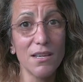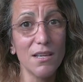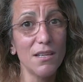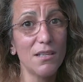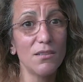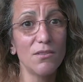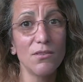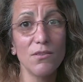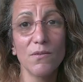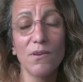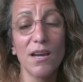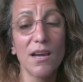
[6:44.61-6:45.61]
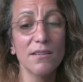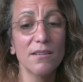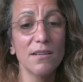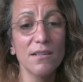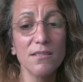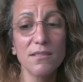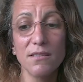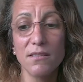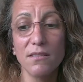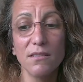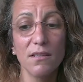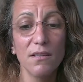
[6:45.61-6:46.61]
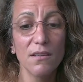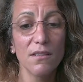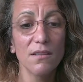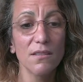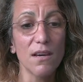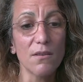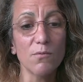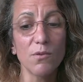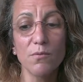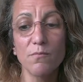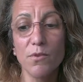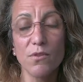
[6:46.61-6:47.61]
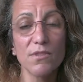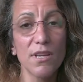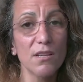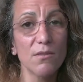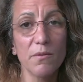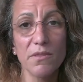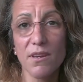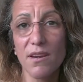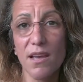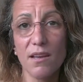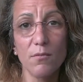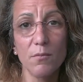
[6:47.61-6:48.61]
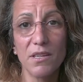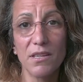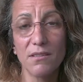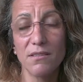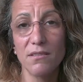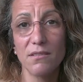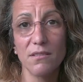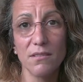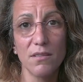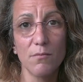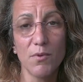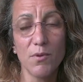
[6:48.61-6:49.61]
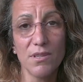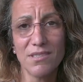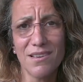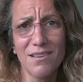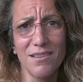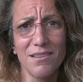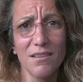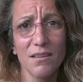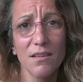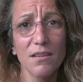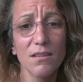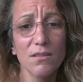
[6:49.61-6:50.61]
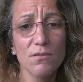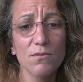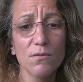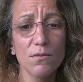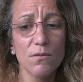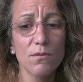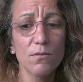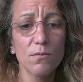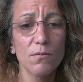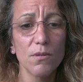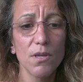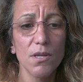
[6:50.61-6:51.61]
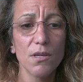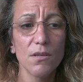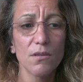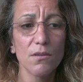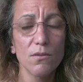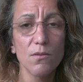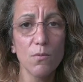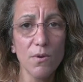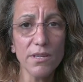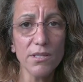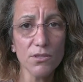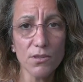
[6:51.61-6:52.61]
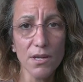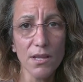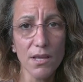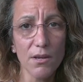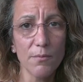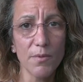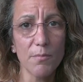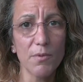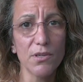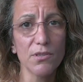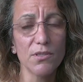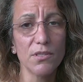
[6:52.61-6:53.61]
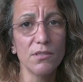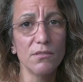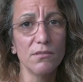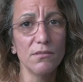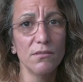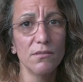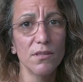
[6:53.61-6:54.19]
Hey, I had a cousin that rode motorcycle without a helmet and he broke his head. So you want to try to help the person.